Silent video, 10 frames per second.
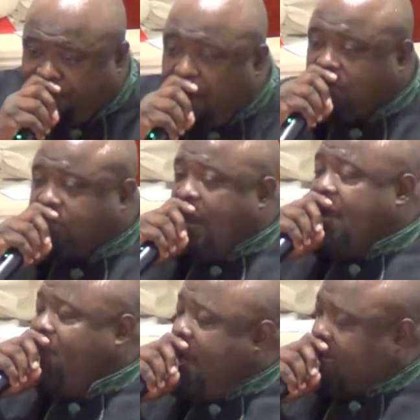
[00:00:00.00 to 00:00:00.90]
first
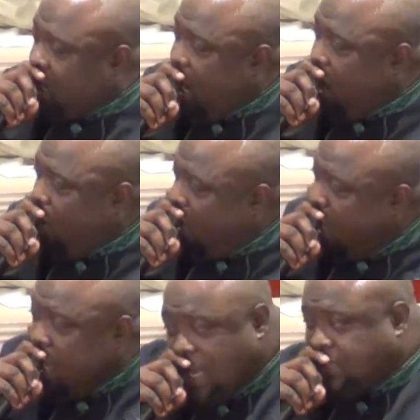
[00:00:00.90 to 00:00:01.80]
name they
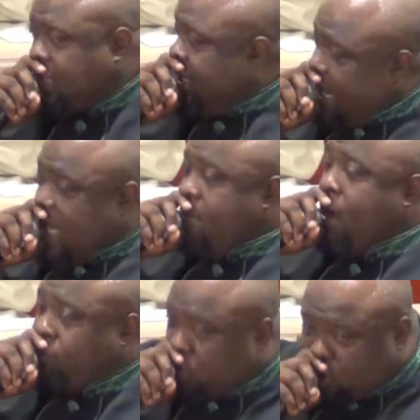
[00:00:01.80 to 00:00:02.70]
call is the name
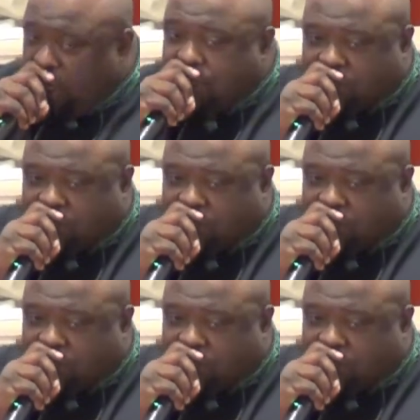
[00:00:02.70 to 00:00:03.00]
of Jesus.